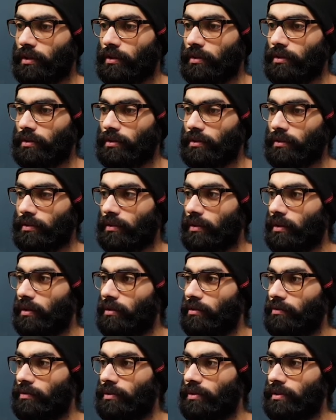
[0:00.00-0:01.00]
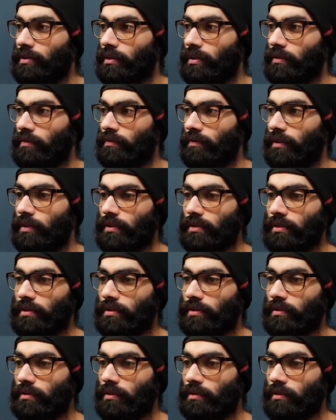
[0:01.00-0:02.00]
So now we just have
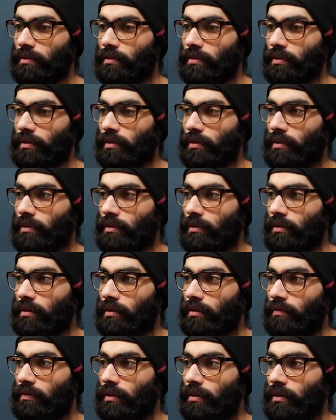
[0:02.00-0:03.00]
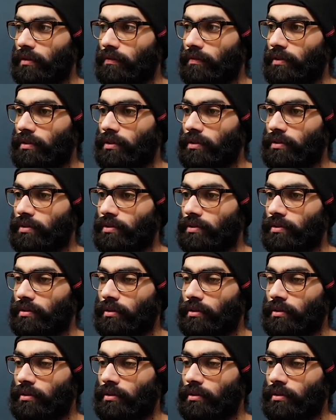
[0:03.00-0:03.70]
this and we have this.